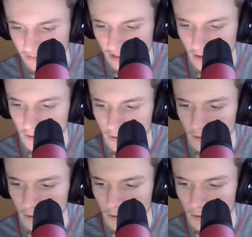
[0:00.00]

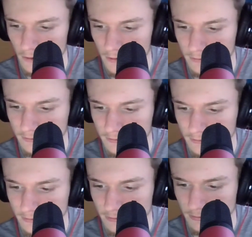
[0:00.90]

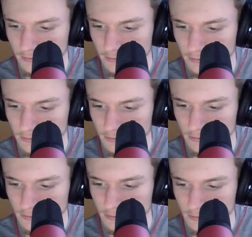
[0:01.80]

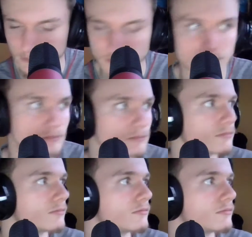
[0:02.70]
No one is speaking in this clip.